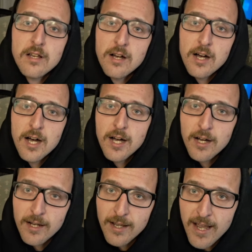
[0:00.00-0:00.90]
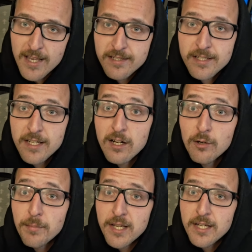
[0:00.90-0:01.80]

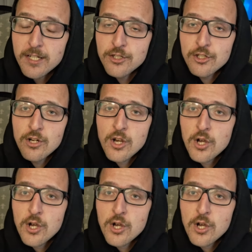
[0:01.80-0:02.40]
STL page,